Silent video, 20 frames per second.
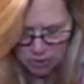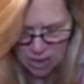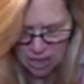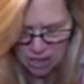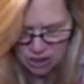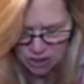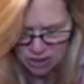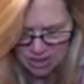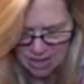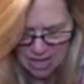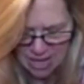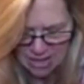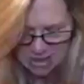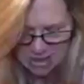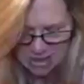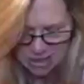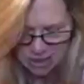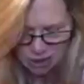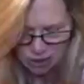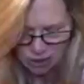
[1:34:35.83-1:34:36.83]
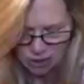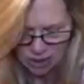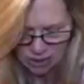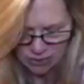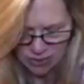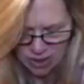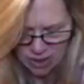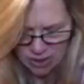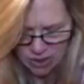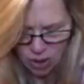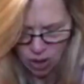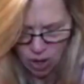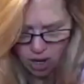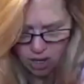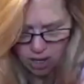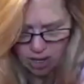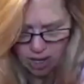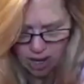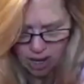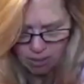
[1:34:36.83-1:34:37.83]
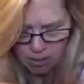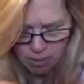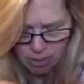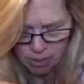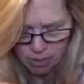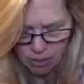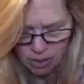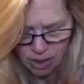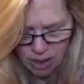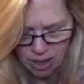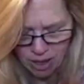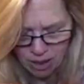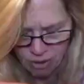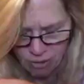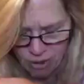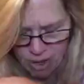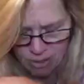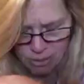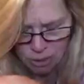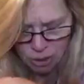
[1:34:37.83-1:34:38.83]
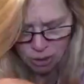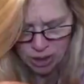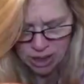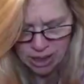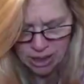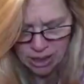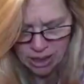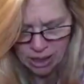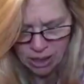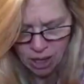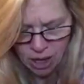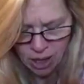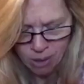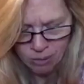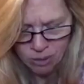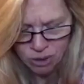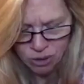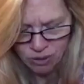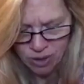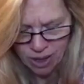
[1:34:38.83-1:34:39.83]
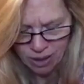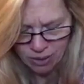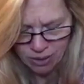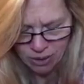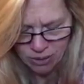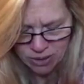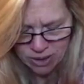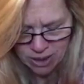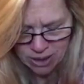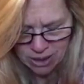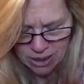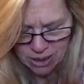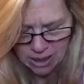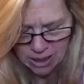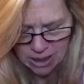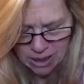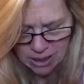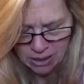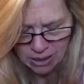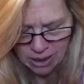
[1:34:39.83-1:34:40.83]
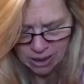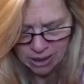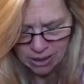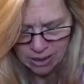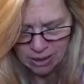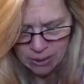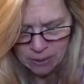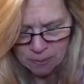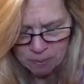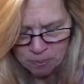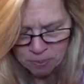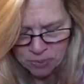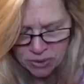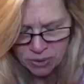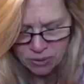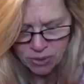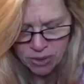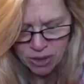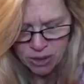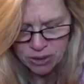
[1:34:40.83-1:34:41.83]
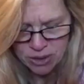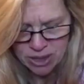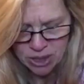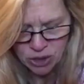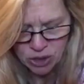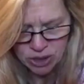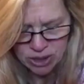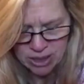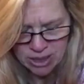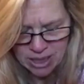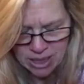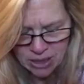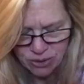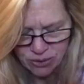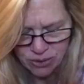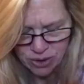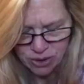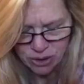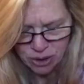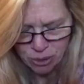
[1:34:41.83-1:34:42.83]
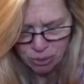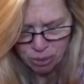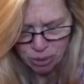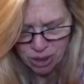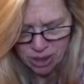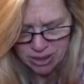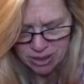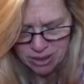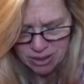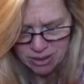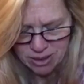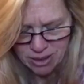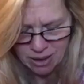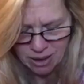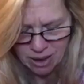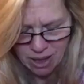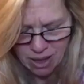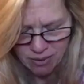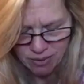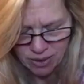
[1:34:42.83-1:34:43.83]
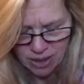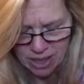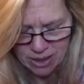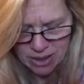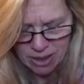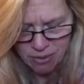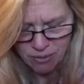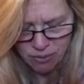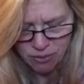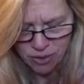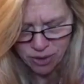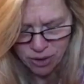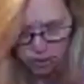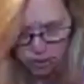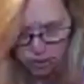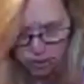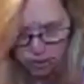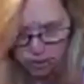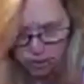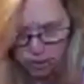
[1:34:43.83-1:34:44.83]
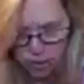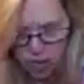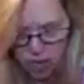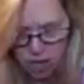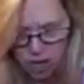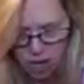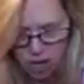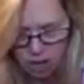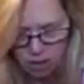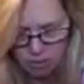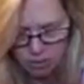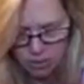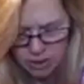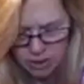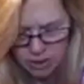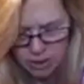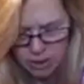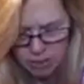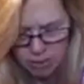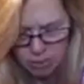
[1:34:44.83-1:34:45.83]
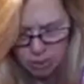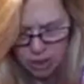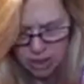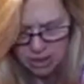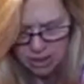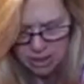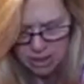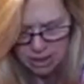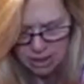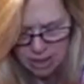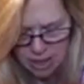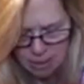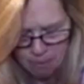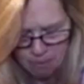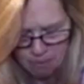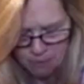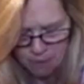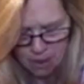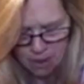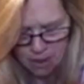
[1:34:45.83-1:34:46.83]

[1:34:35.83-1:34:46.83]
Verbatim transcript: I just ask that you lift us all up, wrap your healing arms around those that need healing. For those that just need to feel your presence and love, let them feel your strong arms embracing them.